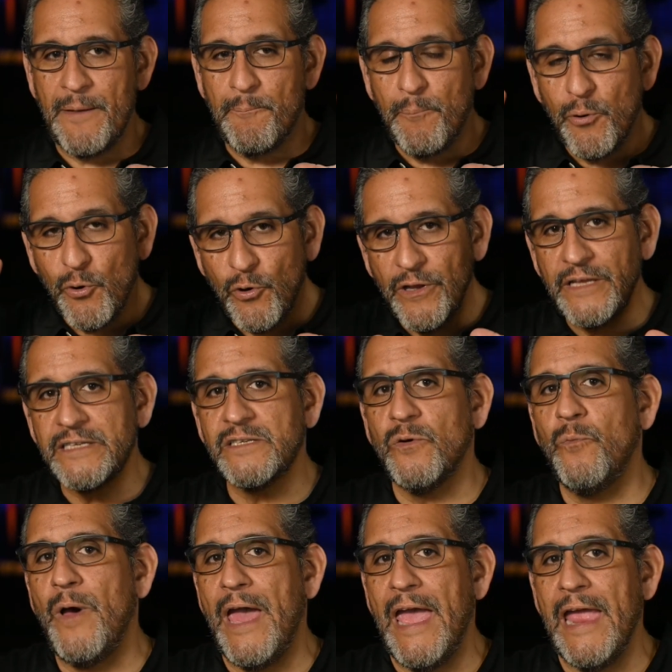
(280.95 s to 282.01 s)
pull us
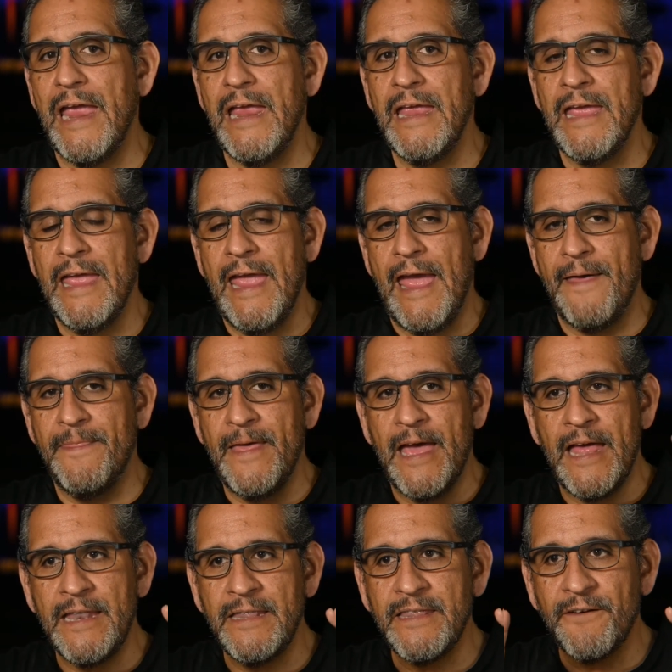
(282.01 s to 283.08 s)
away, and
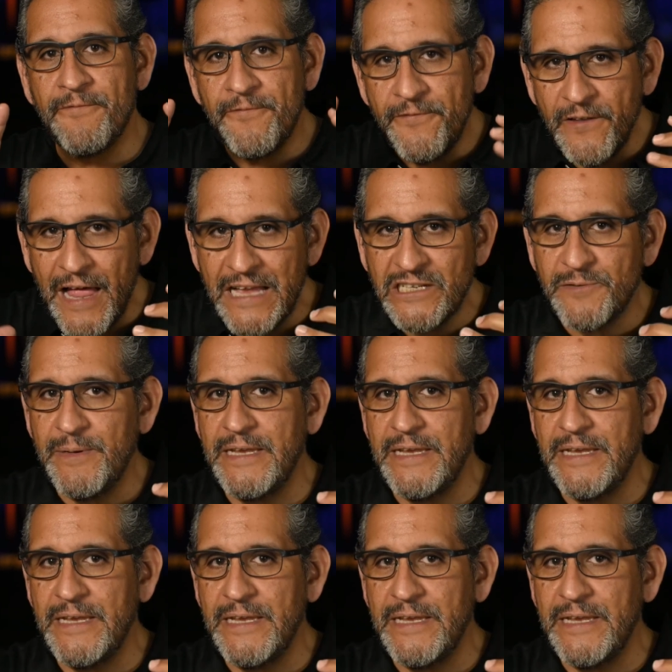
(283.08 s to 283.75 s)
then the flesh